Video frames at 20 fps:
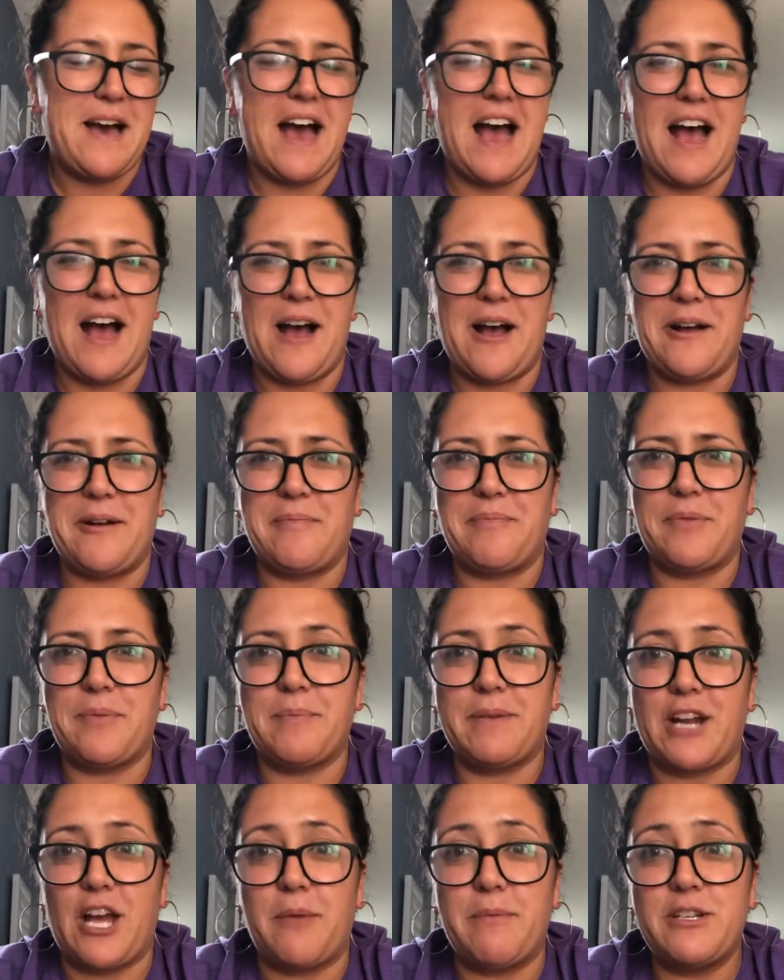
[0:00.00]
um,
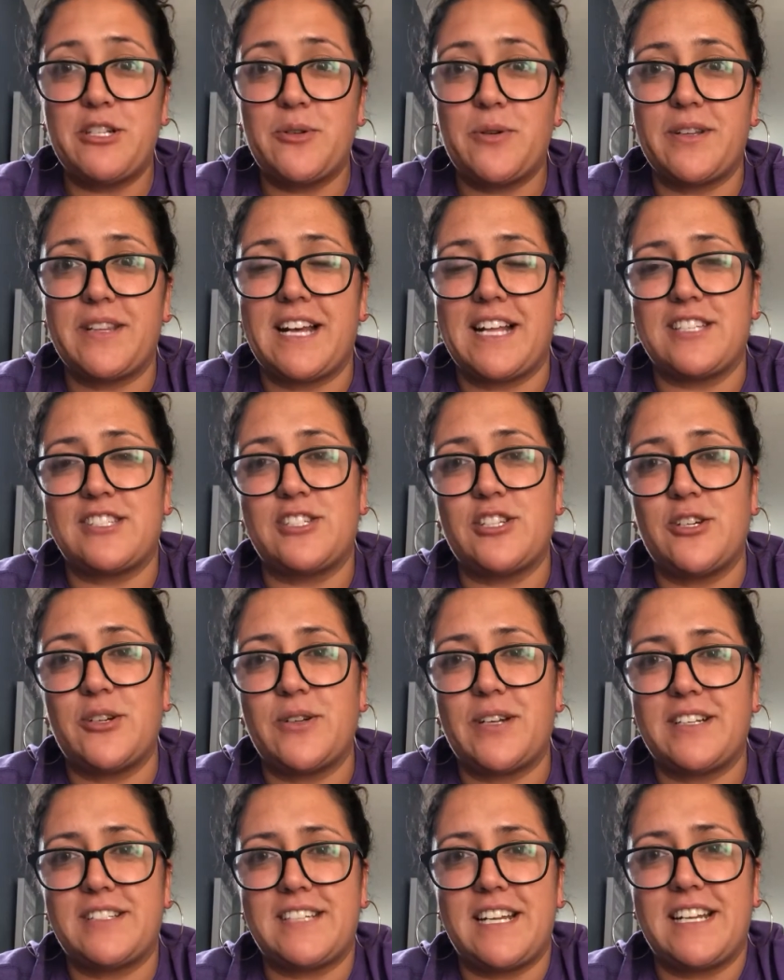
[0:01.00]
but I'll be doing that soon.
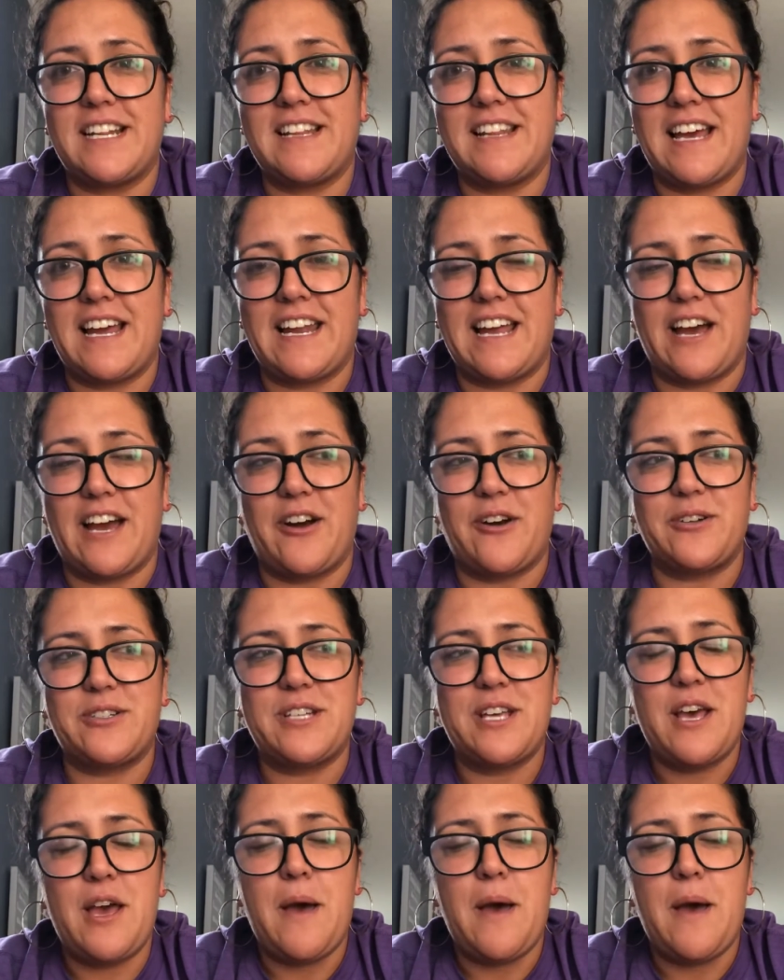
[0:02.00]
and sending that out.